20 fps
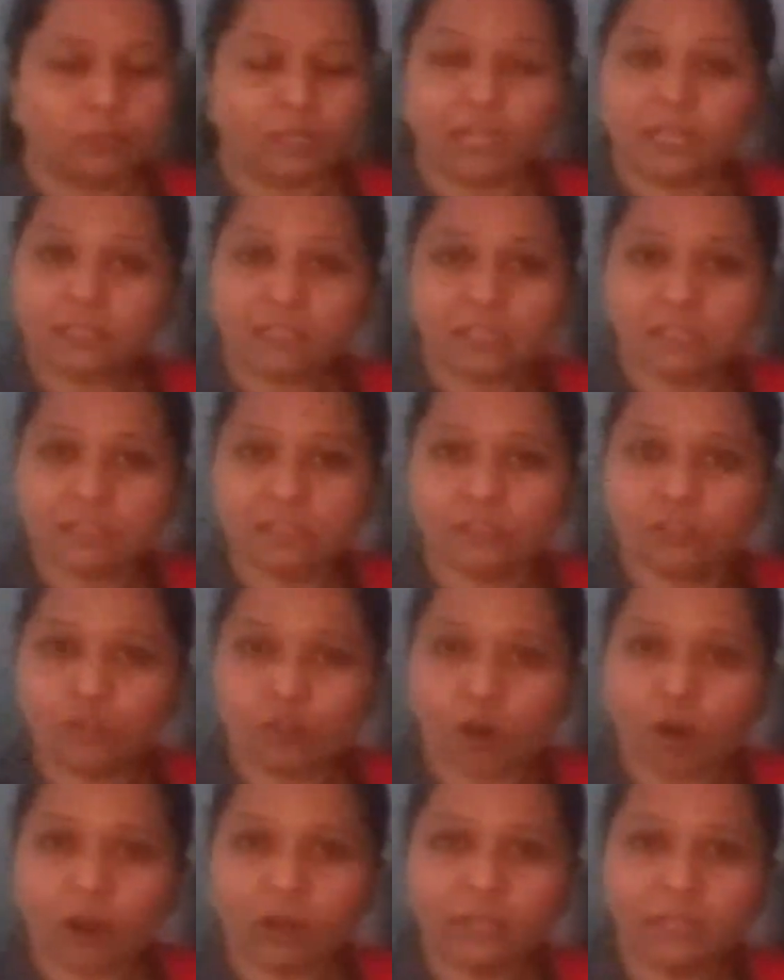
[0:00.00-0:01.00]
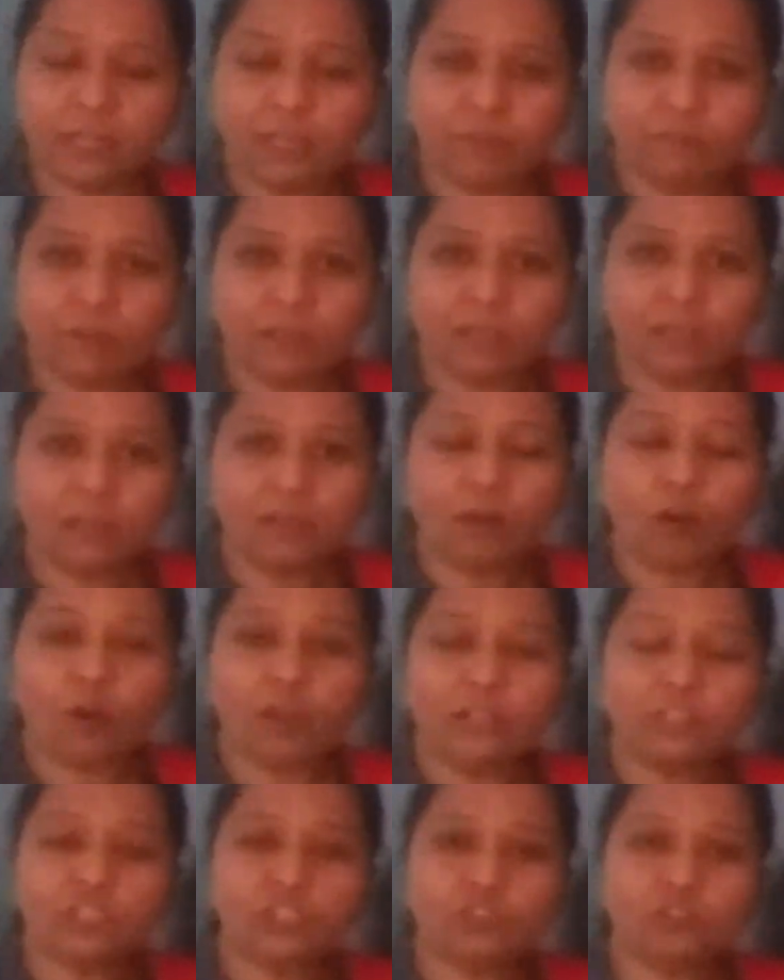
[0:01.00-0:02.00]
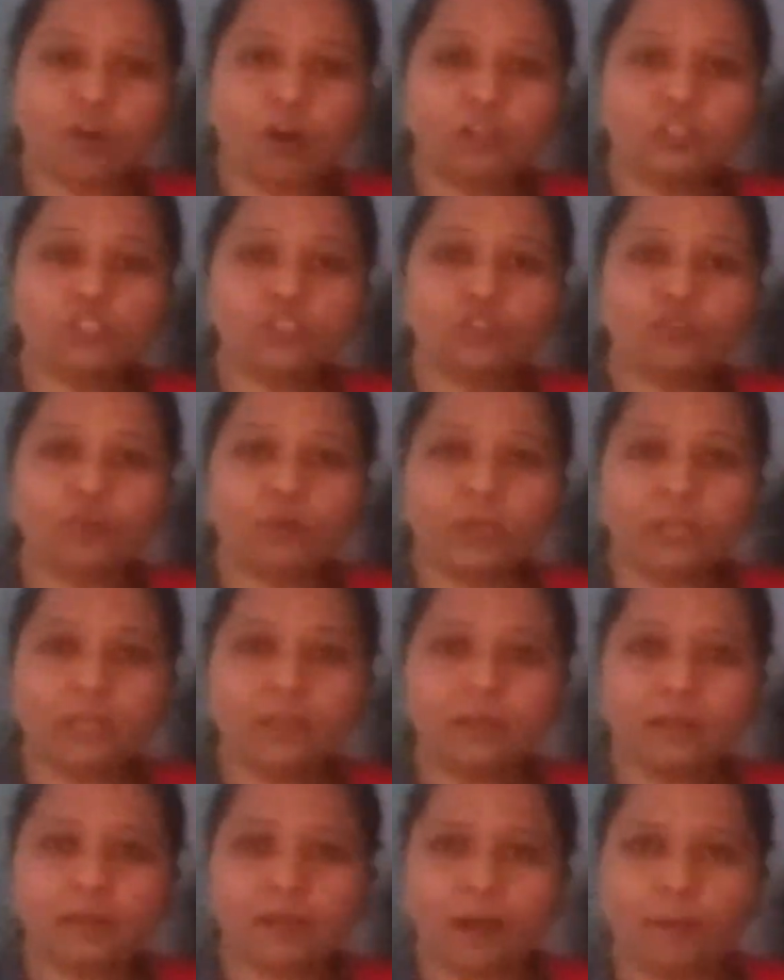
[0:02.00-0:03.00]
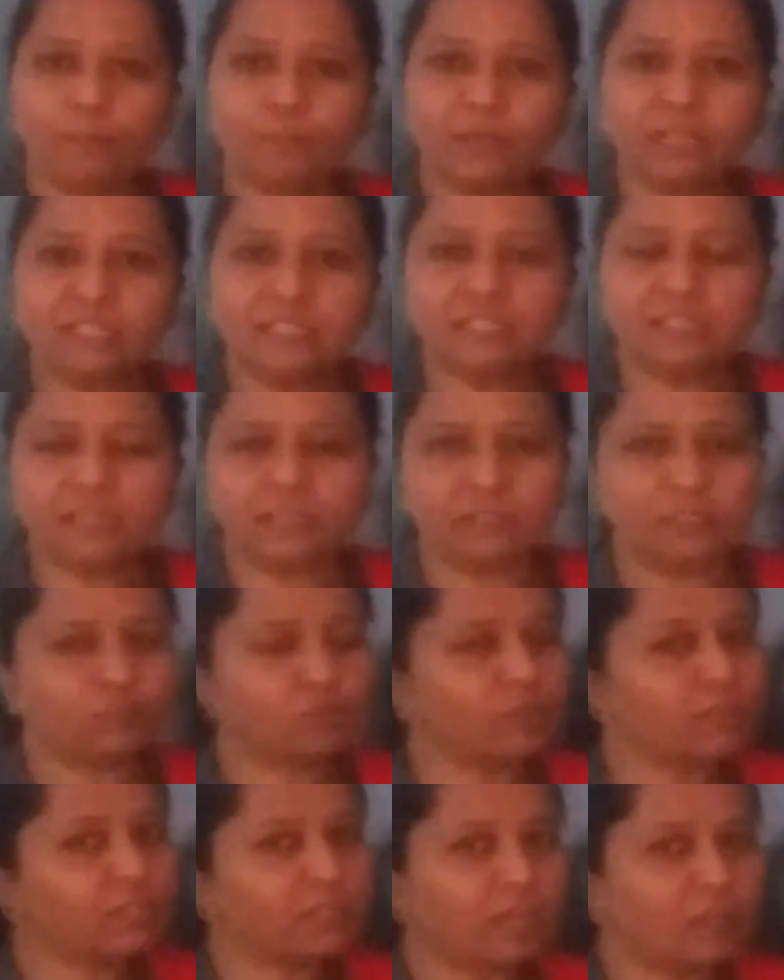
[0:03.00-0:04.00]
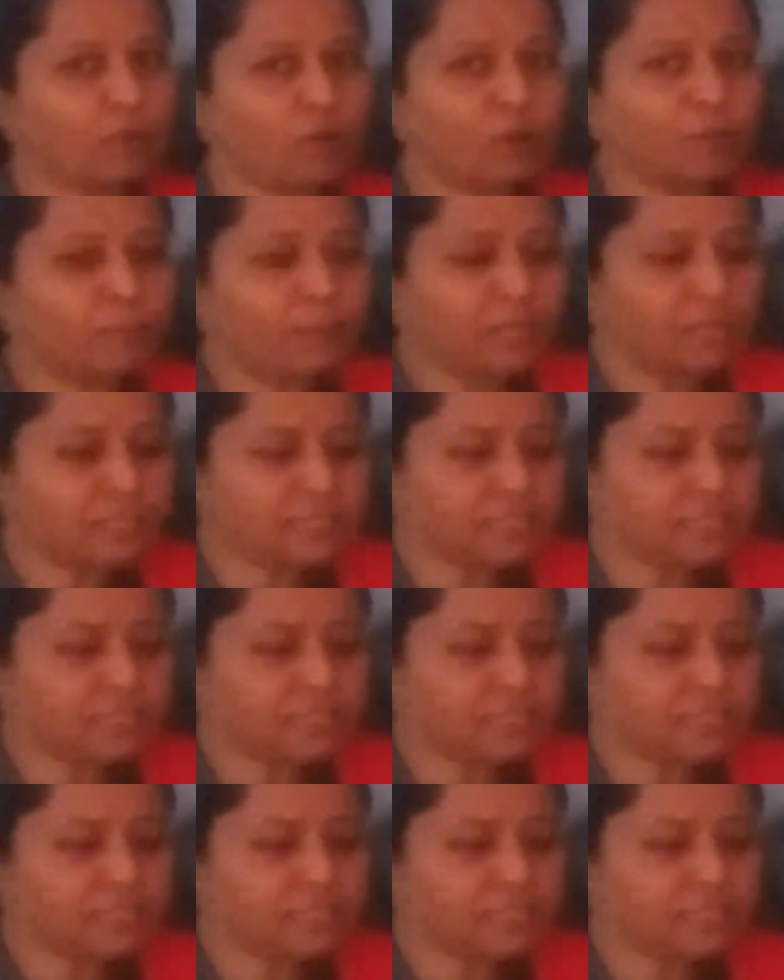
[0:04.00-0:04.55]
it is not giving or it's not showing a complete sense, so it cannot be a